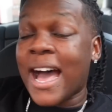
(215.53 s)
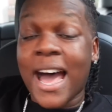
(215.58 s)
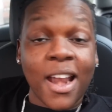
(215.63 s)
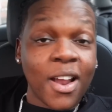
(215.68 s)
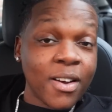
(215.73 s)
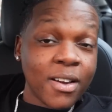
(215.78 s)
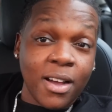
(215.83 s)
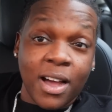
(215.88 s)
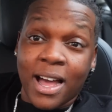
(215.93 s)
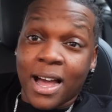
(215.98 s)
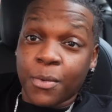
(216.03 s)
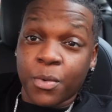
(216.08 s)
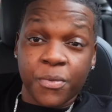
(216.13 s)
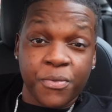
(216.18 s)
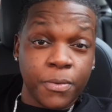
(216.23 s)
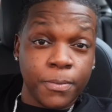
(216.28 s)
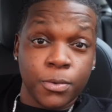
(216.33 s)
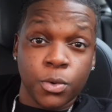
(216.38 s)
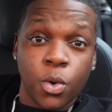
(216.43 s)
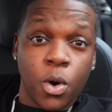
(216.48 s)
I don't know how I went
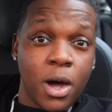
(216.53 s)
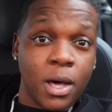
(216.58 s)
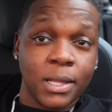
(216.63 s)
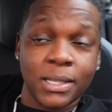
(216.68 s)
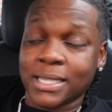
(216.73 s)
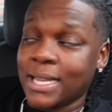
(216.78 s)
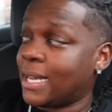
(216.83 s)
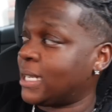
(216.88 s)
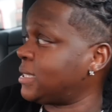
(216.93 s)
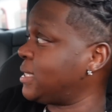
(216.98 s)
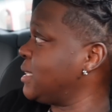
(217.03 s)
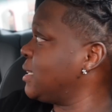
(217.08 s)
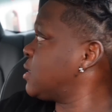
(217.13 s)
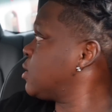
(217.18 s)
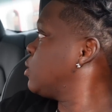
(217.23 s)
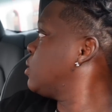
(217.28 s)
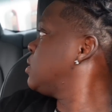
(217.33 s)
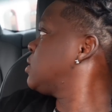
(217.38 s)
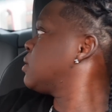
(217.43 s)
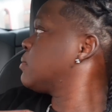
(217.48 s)
from New Orleans accent
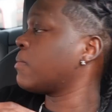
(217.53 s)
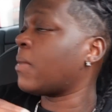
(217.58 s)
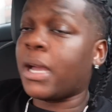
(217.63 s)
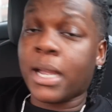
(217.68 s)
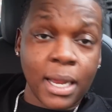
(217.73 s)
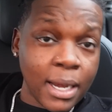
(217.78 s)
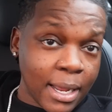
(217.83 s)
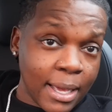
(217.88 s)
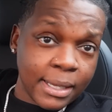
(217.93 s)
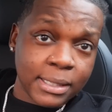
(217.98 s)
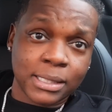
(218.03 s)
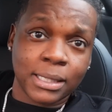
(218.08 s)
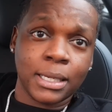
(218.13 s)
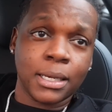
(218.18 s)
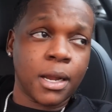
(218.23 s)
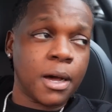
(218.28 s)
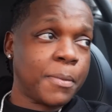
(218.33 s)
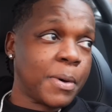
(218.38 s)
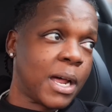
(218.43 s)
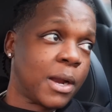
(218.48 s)
to a Jamaican accent.
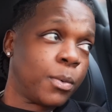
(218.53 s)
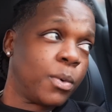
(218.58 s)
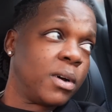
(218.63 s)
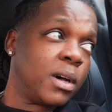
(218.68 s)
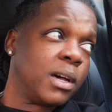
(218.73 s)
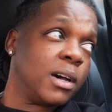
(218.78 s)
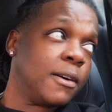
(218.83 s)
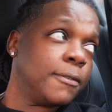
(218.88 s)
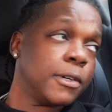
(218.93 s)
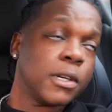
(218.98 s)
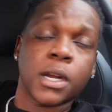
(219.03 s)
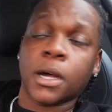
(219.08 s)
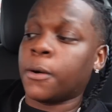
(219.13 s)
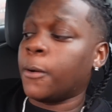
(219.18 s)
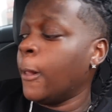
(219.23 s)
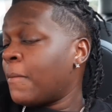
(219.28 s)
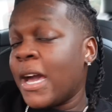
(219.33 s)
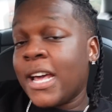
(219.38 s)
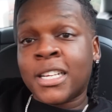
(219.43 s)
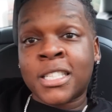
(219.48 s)
Nobody will ever know.
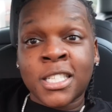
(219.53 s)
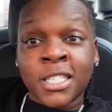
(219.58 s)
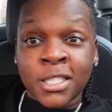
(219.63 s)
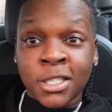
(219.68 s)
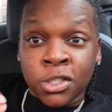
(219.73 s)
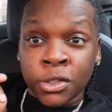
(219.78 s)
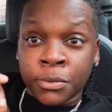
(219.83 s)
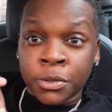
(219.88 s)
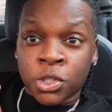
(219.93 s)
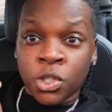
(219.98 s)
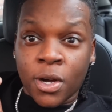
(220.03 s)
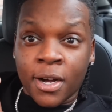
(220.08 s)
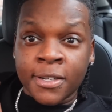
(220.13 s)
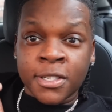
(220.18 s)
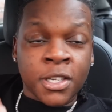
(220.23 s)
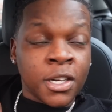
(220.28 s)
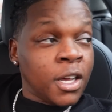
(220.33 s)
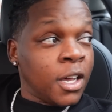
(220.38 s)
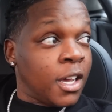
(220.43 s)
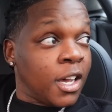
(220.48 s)
Made it to the
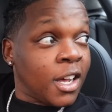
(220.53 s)
supercharger.